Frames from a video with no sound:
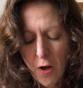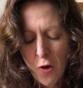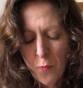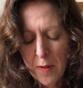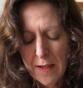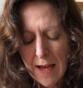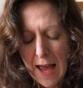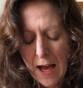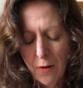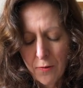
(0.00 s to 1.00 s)
open it
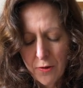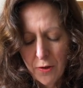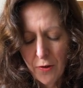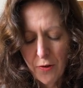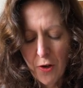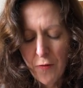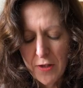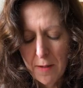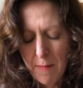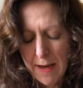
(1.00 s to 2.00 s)
out so
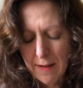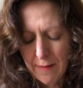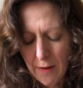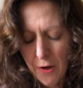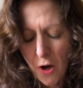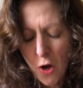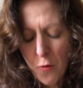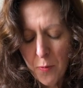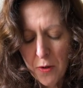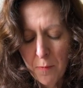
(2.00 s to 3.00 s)
that it makes an
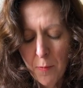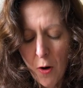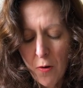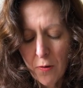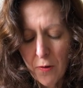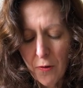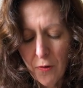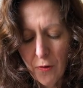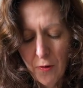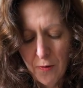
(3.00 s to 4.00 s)
open
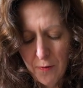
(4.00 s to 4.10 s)
box,